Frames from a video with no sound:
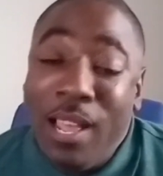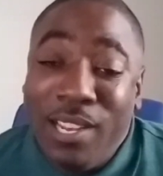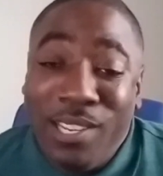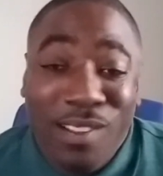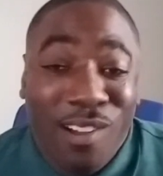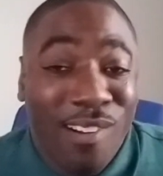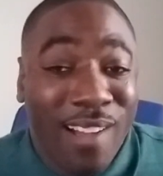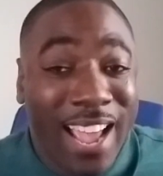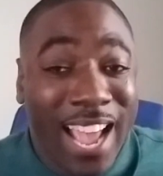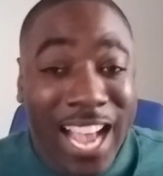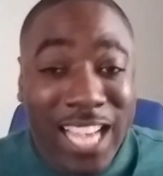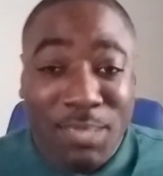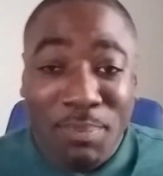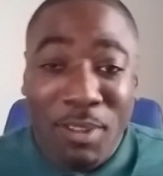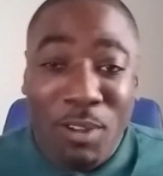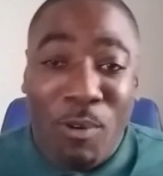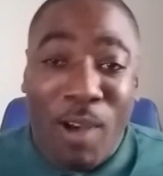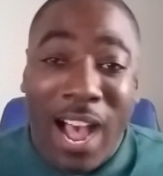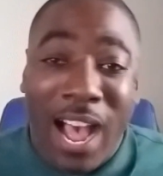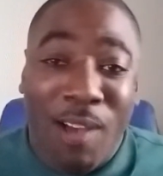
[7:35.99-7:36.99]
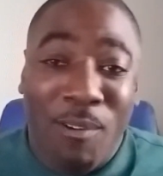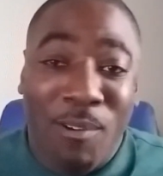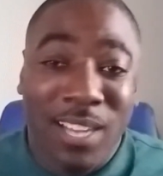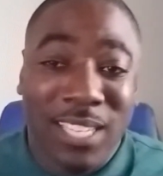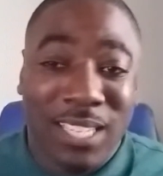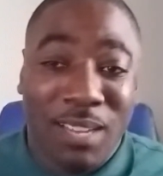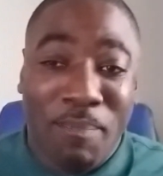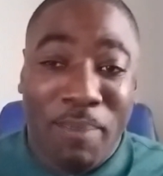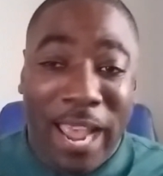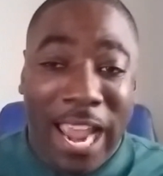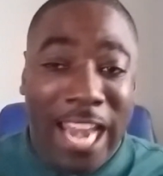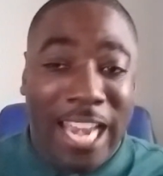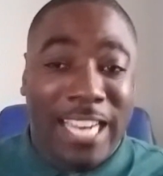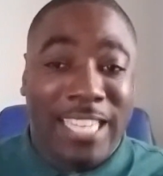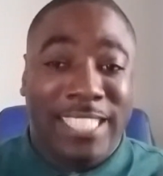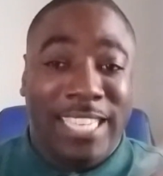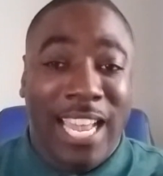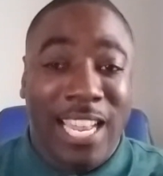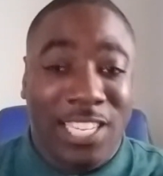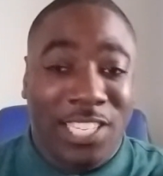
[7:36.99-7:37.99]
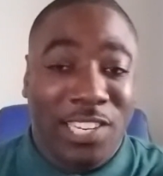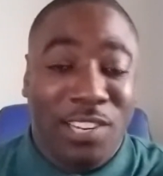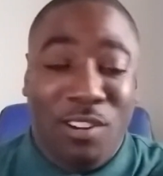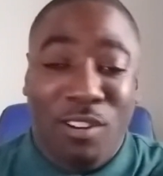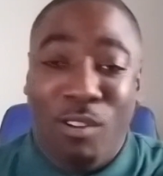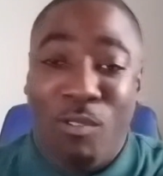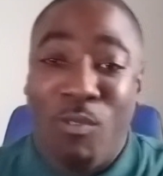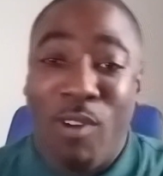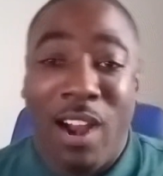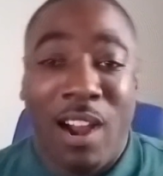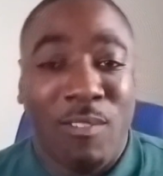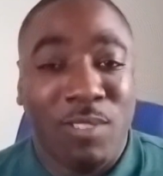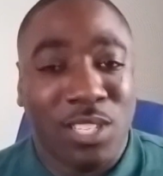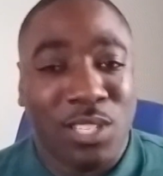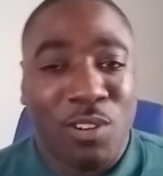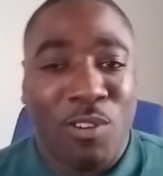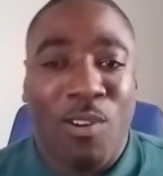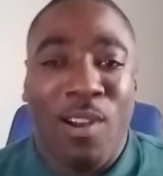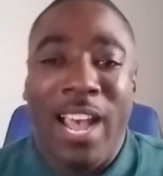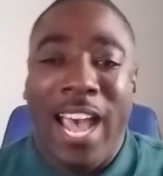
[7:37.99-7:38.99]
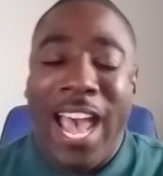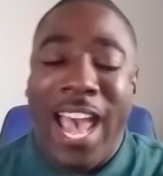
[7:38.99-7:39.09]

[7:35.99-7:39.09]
Don't ask me why I wasn't paying attention or where I was going.